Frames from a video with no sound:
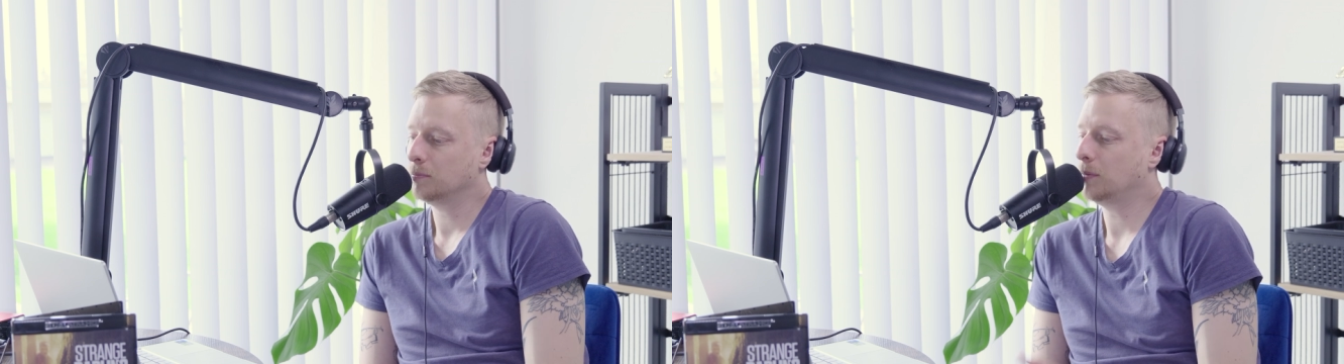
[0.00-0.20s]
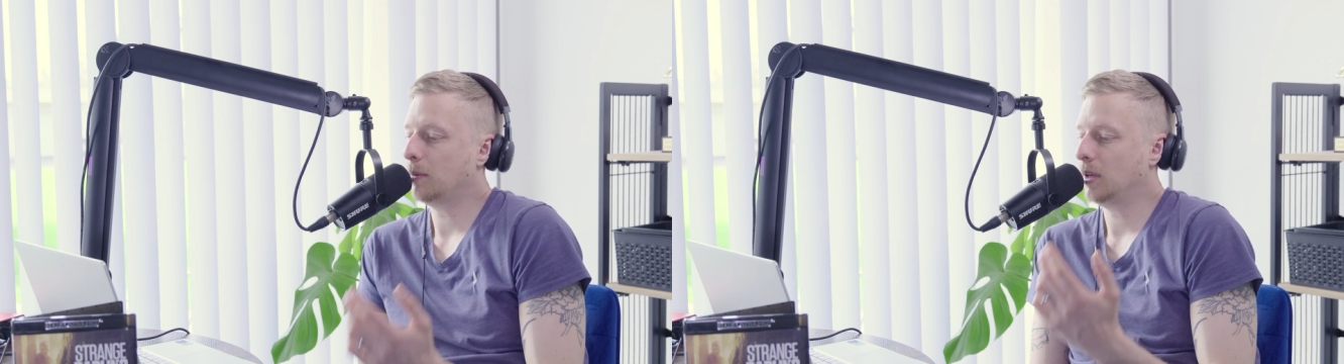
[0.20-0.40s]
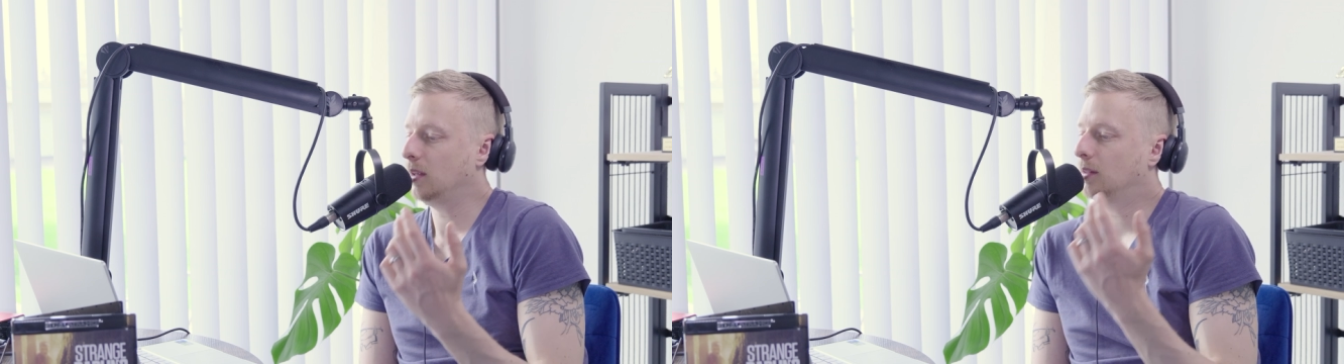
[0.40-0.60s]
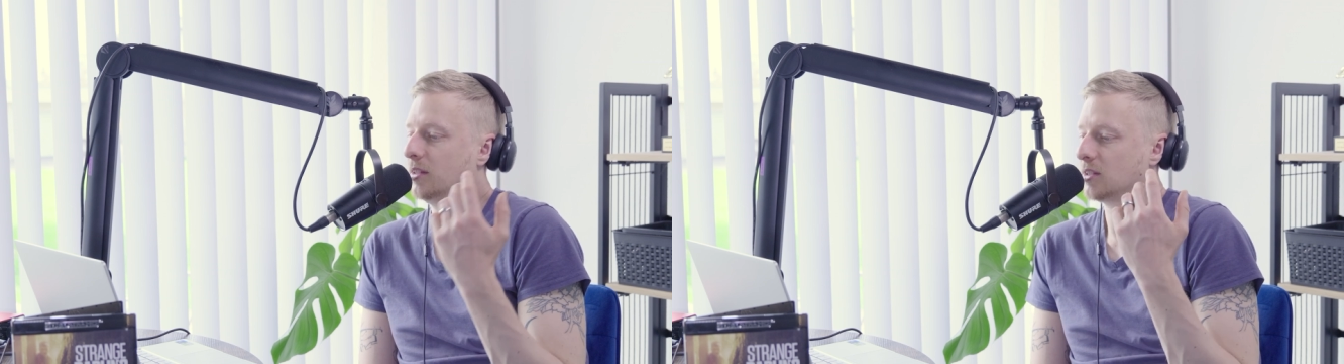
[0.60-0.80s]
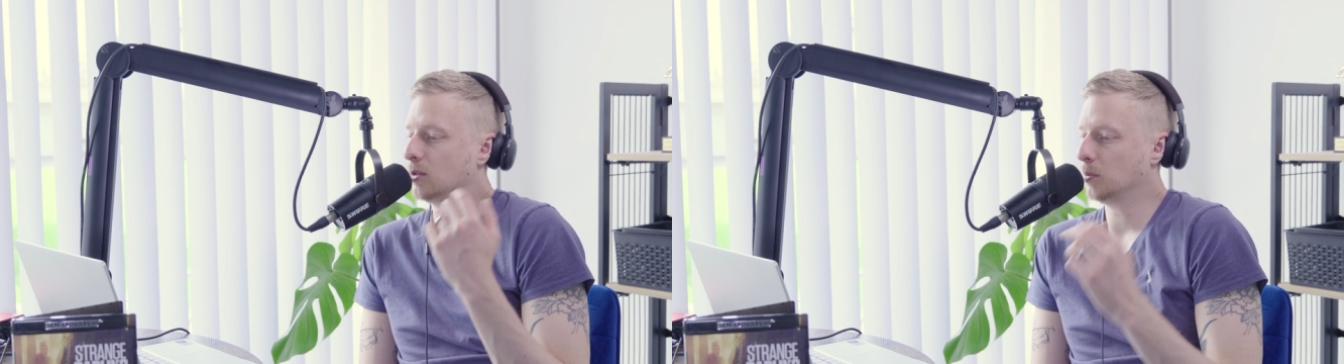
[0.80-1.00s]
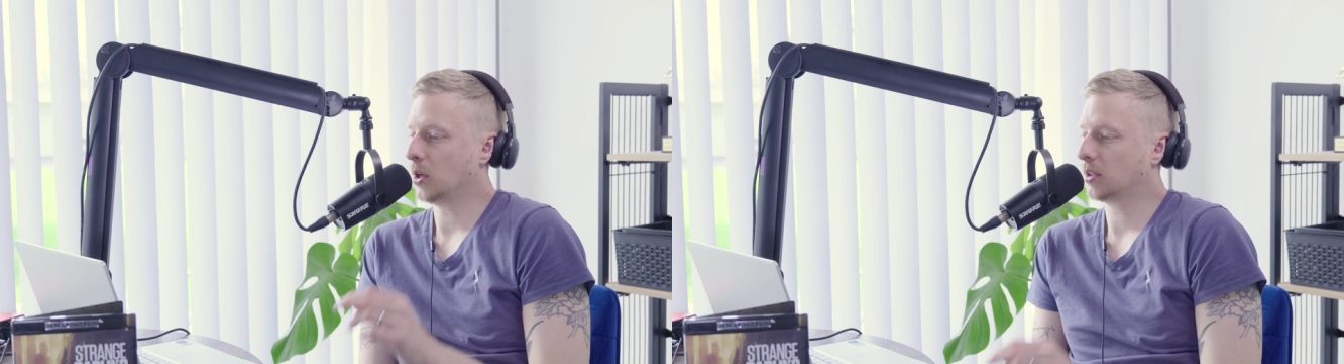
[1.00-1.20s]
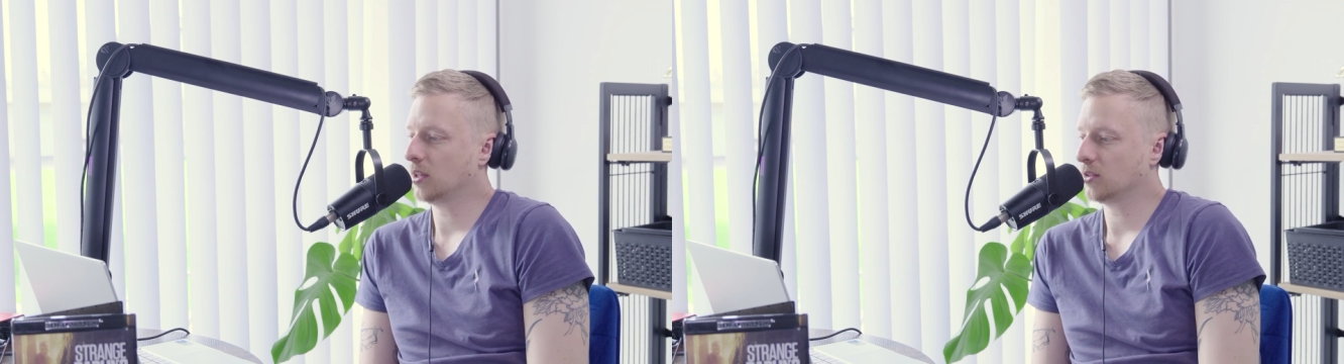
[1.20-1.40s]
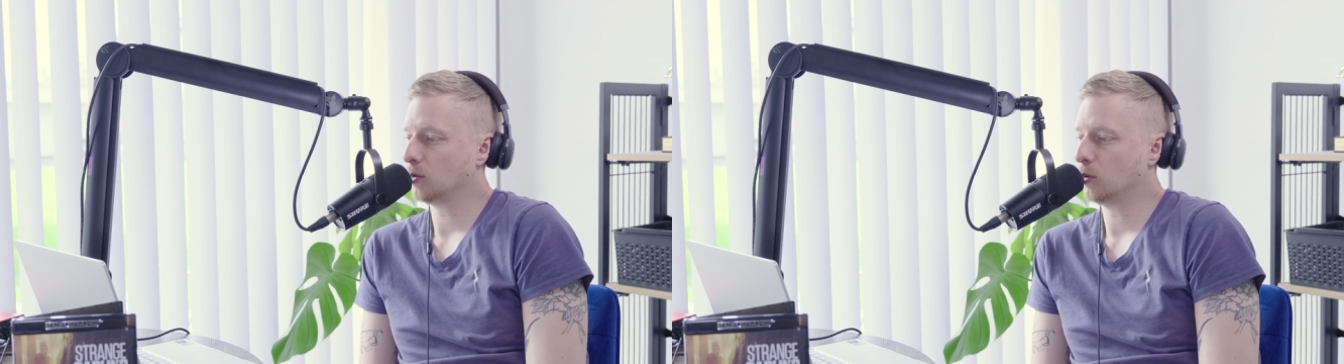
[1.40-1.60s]
maybe listened to
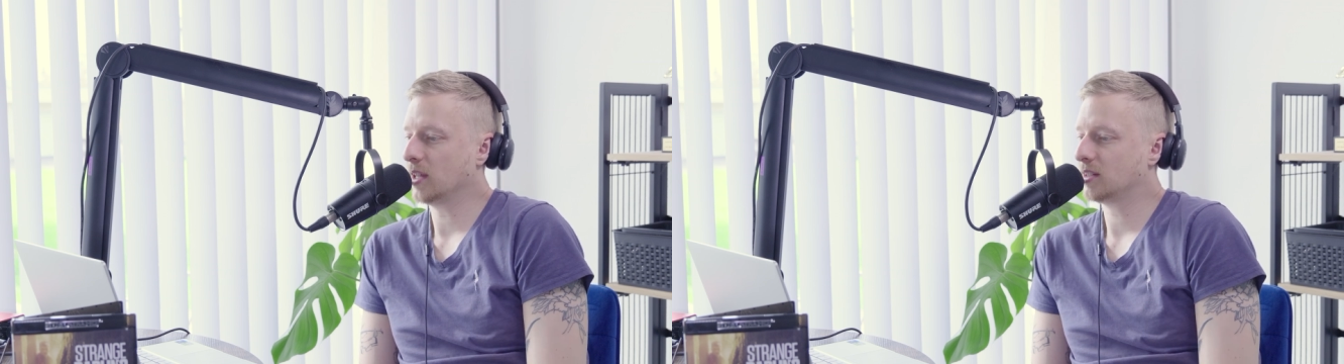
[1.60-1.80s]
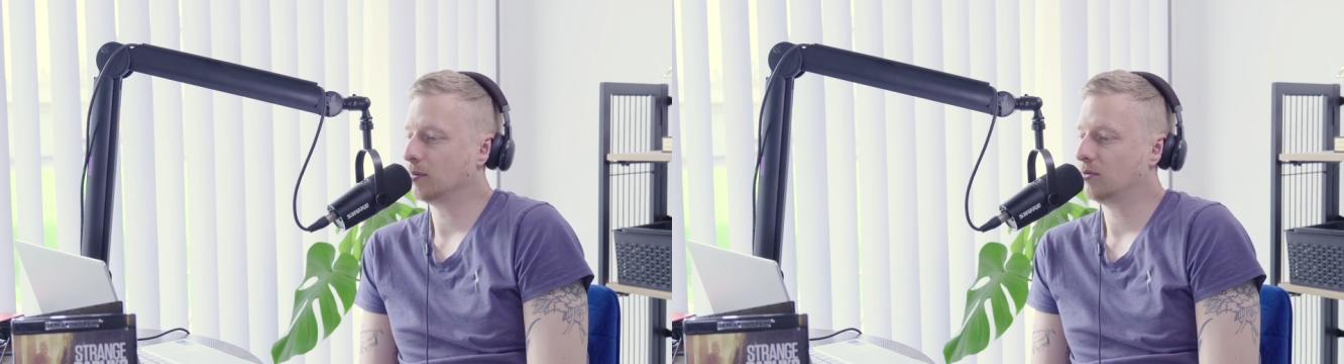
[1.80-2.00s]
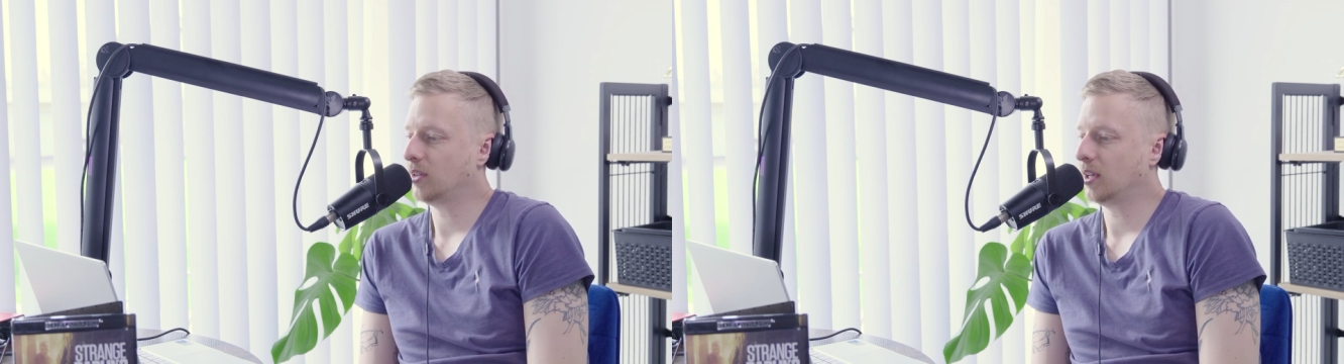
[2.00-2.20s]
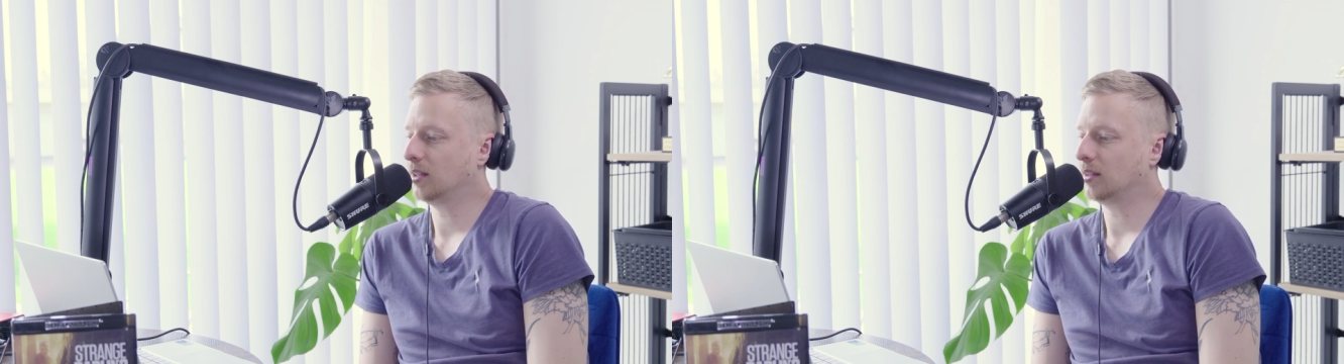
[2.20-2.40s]
podcast or read something,